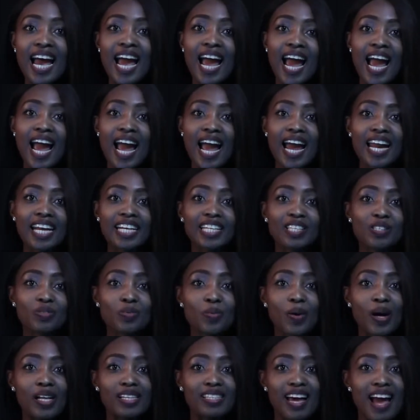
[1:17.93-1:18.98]
and as
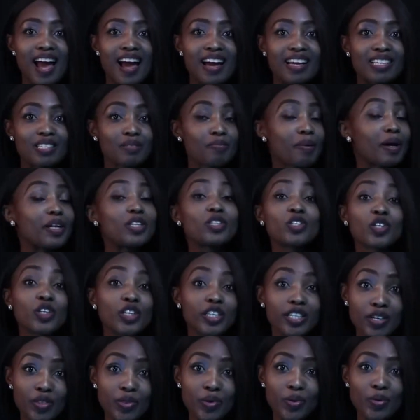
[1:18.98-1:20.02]
well as my
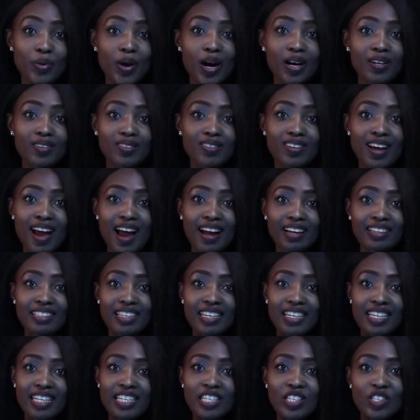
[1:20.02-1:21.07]
journey throughout the
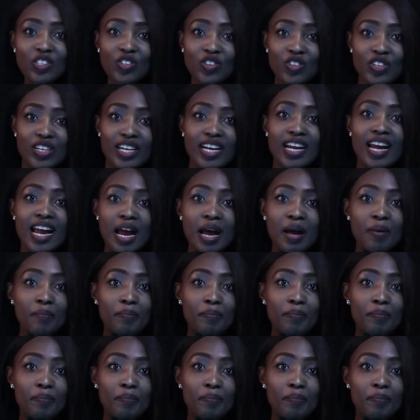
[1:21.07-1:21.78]
acting industry,